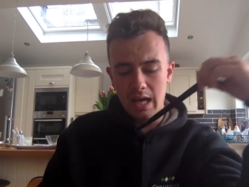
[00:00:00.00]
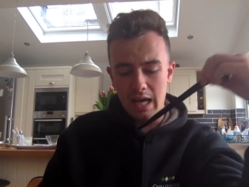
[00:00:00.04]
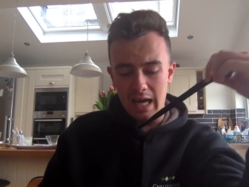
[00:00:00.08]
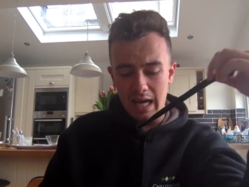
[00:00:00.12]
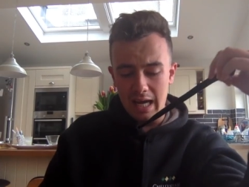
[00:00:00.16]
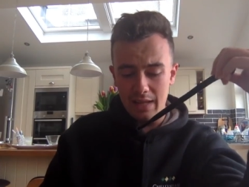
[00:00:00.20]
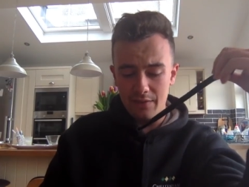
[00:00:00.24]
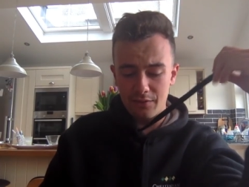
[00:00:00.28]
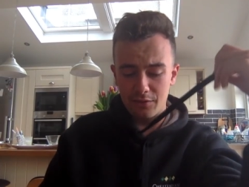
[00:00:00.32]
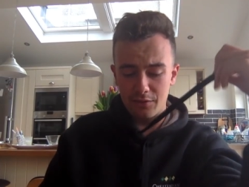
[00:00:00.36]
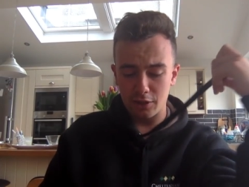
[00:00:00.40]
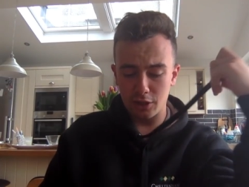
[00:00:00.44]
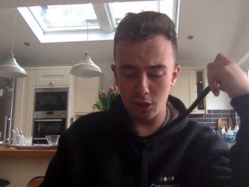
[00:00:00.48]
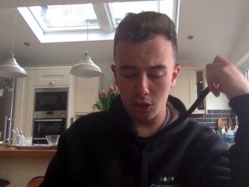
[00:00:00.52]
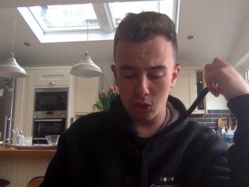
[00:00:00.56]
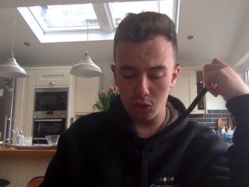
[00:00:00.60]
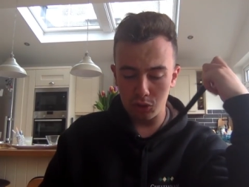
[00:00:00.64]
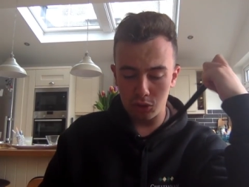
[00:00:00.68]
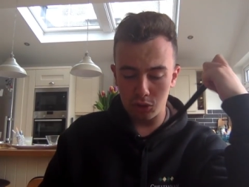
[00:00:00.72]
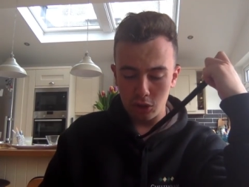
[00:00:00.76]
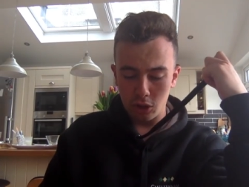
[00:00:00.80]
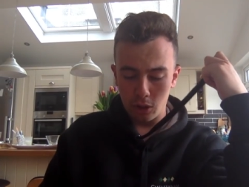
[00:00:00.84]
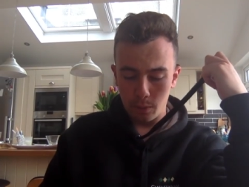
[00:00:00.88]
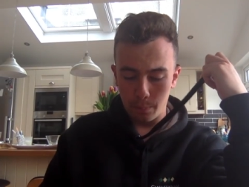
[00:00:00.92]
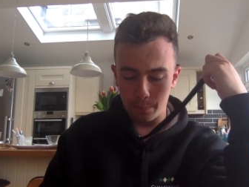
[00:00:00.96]
And the
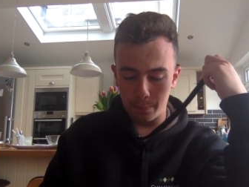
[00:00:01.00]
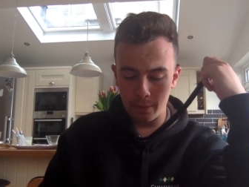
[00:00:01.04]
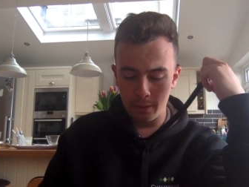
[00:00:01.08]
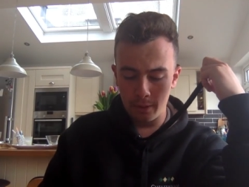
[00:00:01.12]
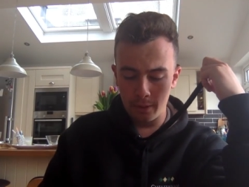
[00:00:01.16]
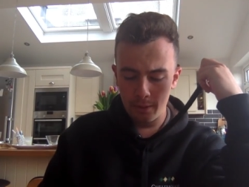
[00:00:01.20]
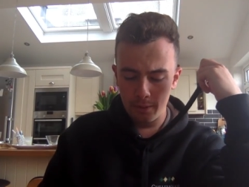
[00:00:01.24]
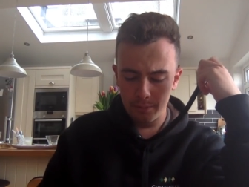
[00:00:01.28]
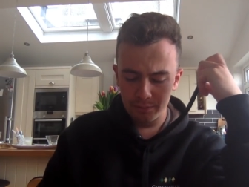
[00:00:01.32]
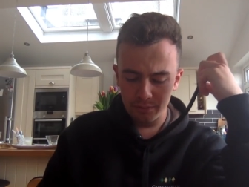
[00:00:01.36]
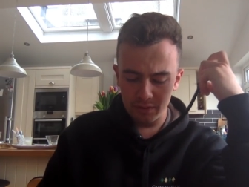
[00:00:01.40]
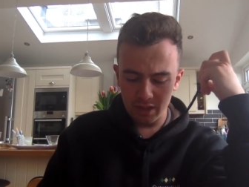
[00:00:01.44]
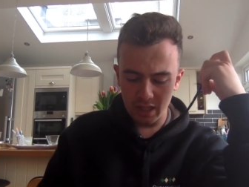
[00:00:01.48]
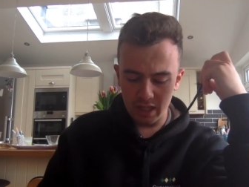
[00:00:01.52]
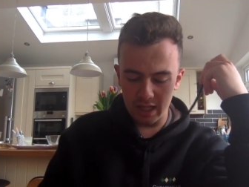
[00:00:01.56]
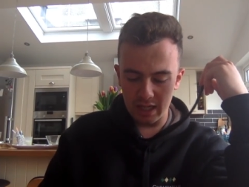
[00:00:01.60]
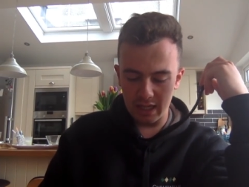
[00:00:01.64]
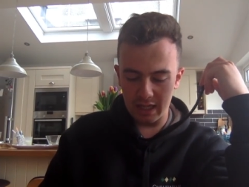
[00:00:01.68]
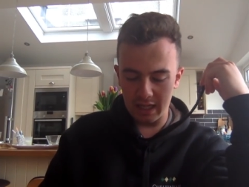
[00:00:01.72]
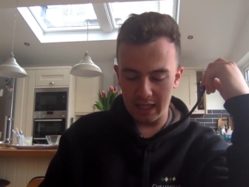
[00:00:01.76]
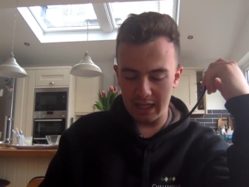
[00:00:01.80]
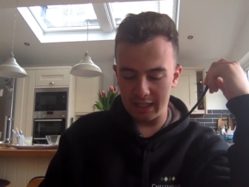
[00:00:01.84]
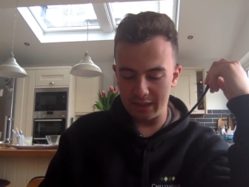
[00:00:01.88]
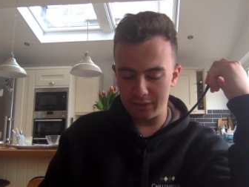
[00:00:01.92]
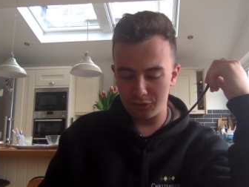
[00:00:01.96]
Gold Cup,
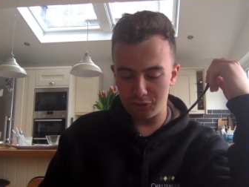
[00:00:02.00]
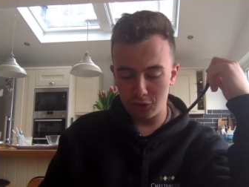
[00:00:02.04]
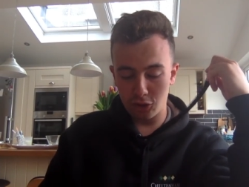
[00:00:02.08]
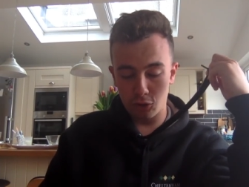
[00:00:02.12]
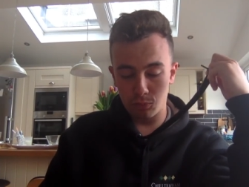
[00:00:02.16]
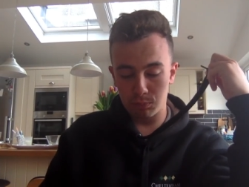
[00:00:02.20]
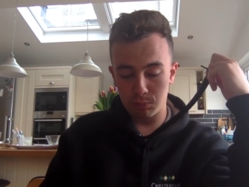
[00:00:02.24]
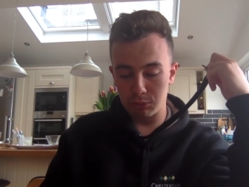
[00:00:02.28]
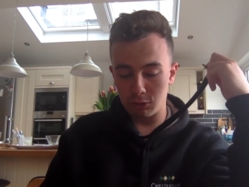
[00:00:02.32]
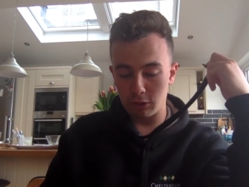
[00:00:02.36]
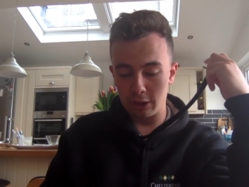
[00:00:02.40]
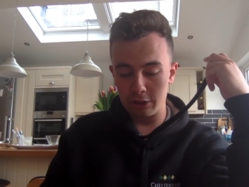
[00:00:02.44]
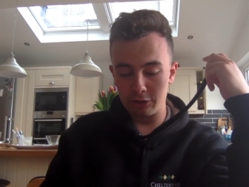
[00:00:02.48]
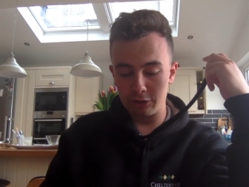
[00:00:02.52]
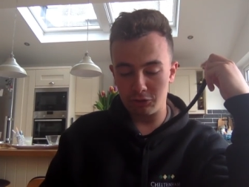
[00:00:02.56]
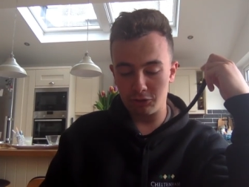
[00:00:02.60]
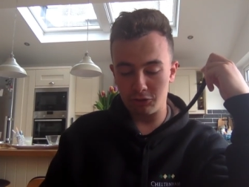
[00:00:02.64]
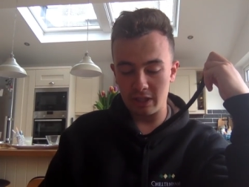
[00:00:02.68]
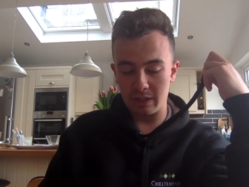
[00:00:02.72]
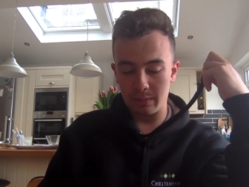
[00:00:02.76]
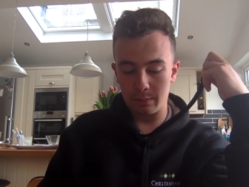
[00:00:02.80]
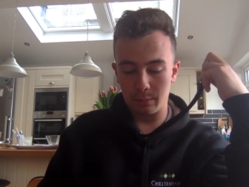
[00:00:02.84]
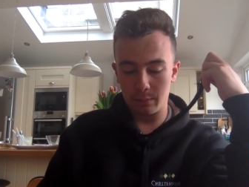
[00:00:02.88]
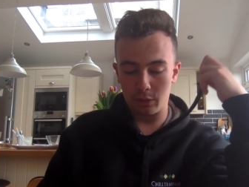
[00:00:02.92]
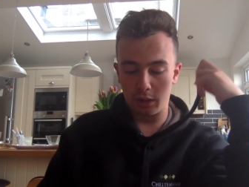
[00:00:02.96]
uh, there's no prices
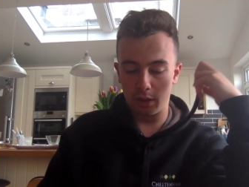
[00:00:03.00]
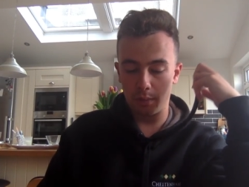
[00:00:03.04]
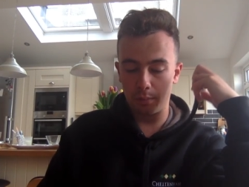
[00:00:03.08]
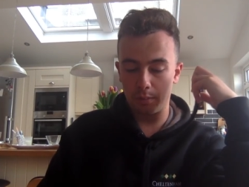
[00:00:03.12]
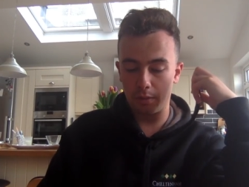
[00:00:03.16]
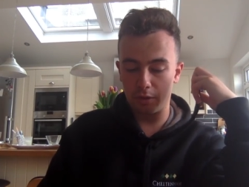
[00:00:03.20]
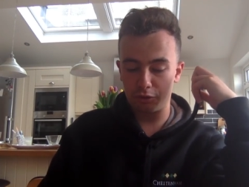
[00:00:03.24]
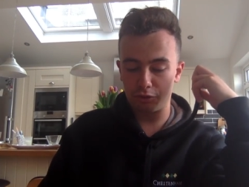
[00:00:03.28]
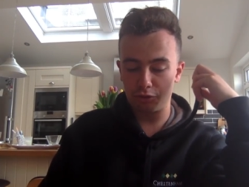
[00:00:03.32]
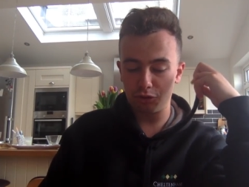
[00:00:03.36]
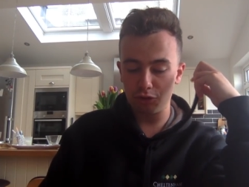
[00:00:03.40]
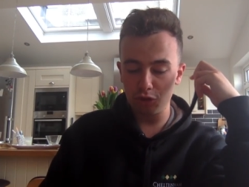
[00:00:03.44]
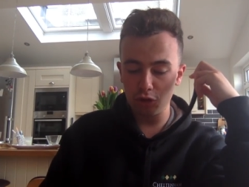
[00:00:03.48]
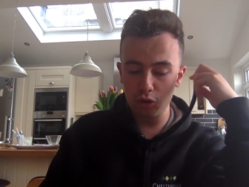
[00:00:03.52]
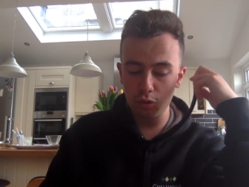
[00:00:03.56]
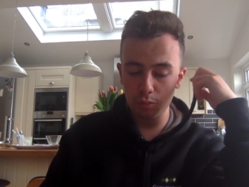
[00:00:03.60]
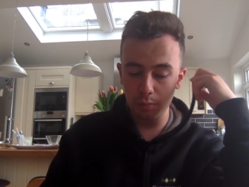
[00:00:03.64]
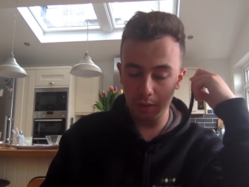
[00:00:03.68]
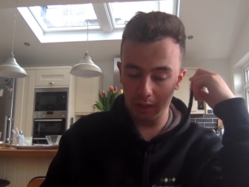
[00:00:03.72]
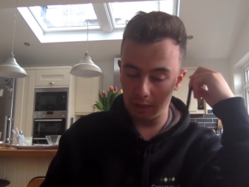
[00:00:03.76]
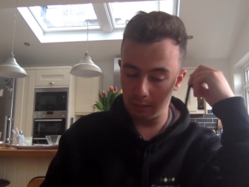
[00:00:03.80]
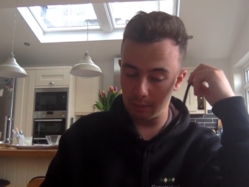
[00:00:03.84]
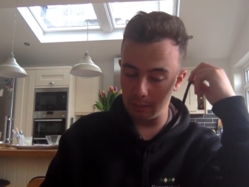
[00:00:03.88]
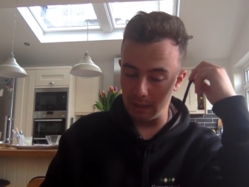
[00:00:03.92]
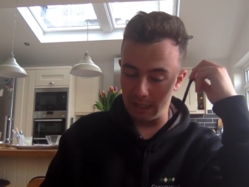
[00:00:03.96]
in, but I'm
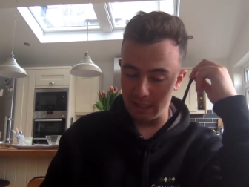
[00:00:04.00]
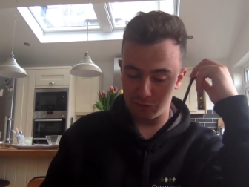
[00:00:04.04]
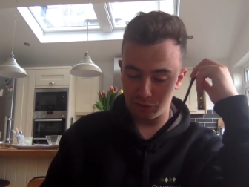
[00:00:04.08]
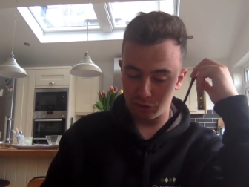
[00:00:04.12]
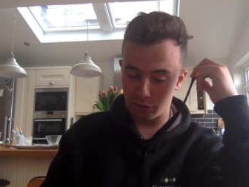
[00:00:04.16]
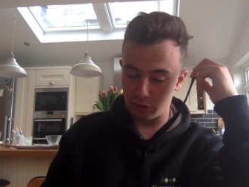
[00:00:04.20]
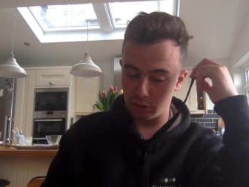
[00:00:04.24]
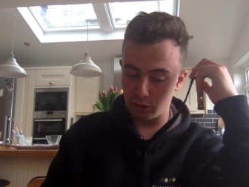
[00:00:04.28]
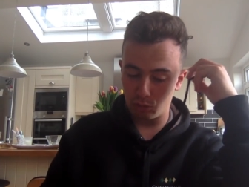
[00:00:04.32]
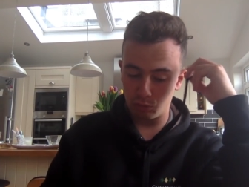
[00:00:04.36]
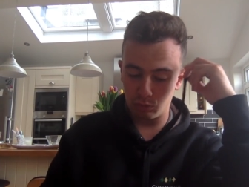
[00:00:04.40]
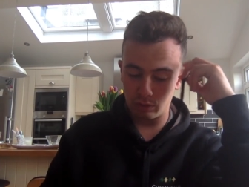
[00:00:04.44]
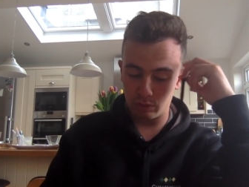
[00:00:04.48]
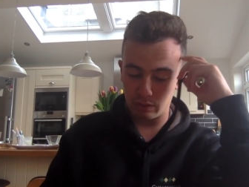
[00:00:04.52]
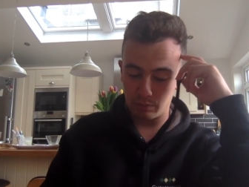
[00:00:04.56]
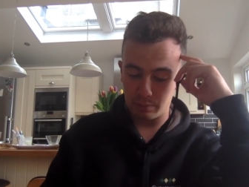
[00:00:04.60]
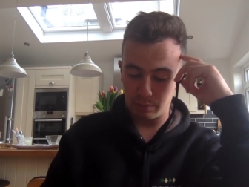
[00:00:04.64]
assuming Magical will